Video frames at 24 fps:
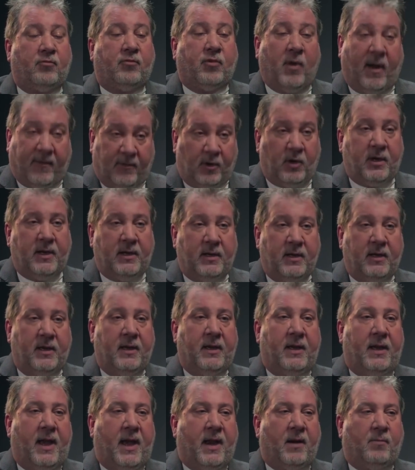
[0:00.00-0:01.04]
prevalent,
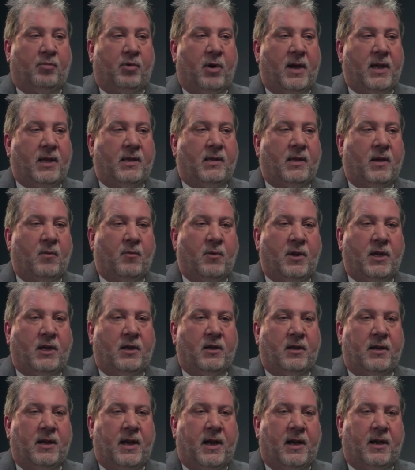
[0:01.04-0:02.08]
and a place that we
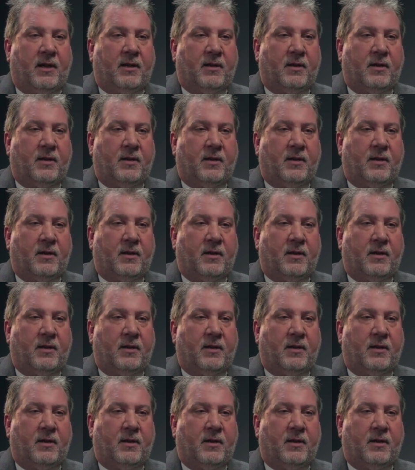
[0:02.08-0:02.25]
could